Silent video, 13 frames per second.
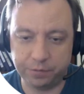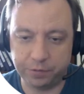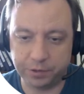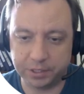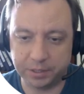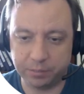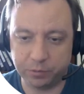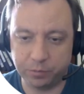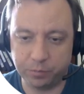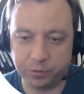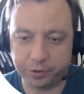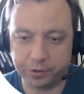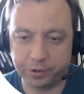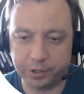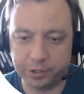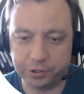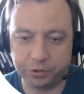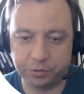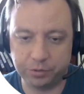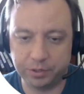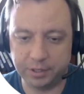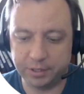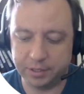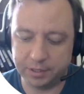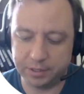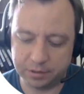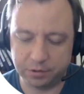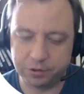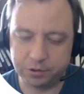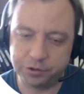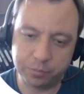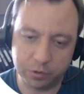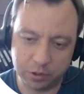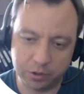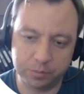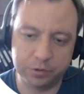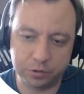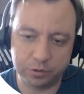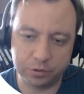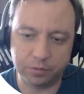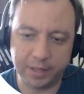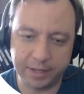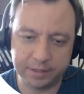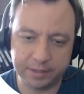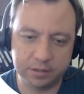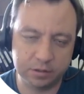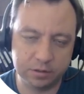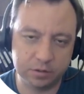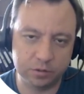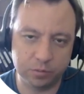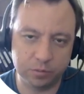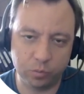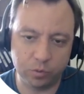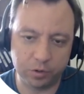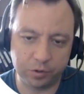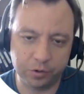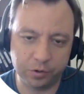for example, mercury shown in these large bulbs, so that's work